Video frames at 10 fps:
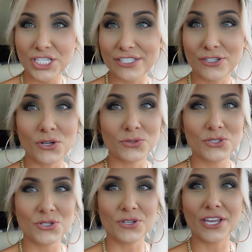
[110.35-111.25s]
She has her own
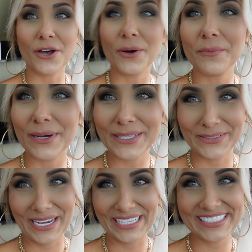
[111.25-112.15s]
studio, but you
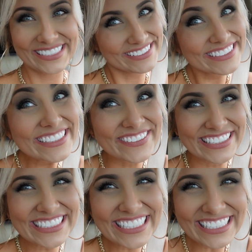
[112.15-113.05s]
guys,
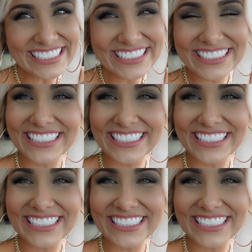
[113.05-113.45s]
you love.